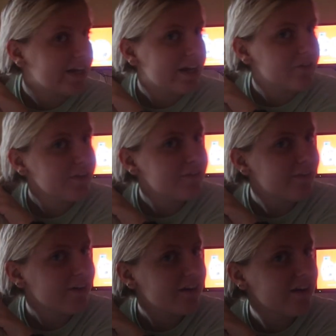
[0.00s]
my head really
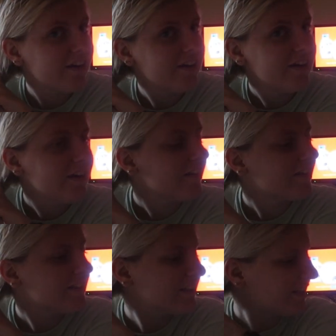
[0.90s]
far.
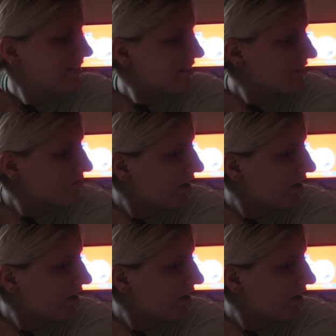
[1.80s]
It's the easiest